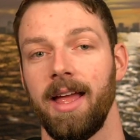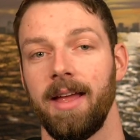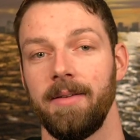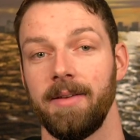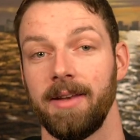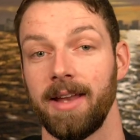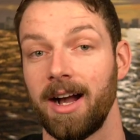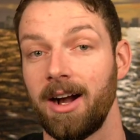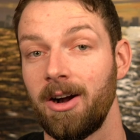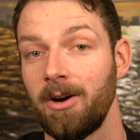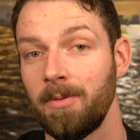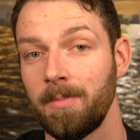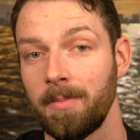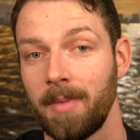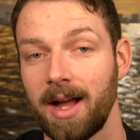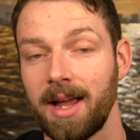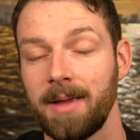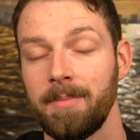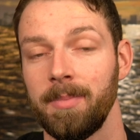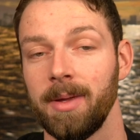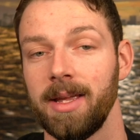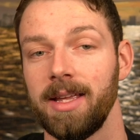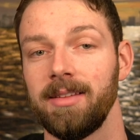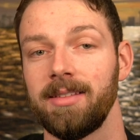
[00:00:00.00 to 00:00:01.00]
now
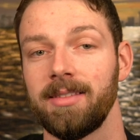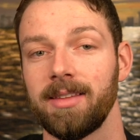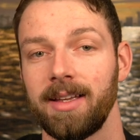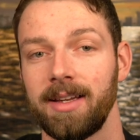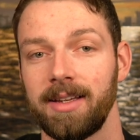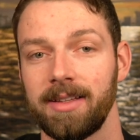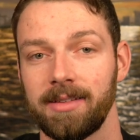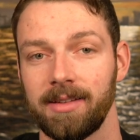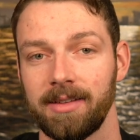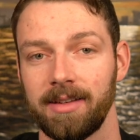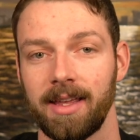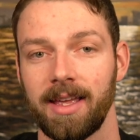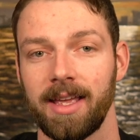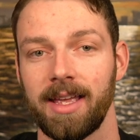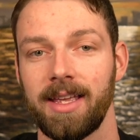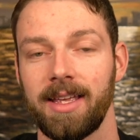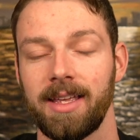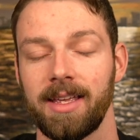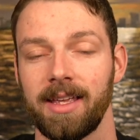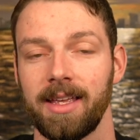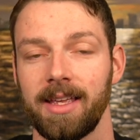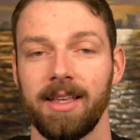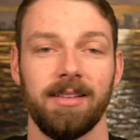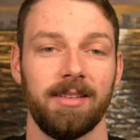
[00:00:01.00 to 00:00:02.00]
my baseline
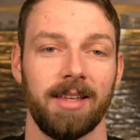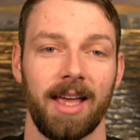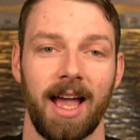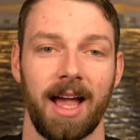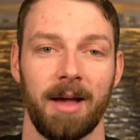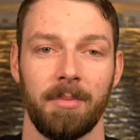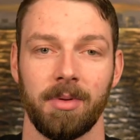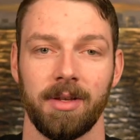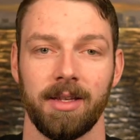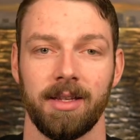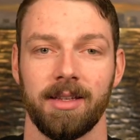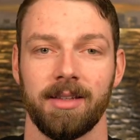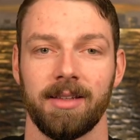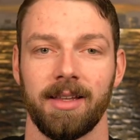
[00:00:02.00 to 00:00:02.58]
today is happy.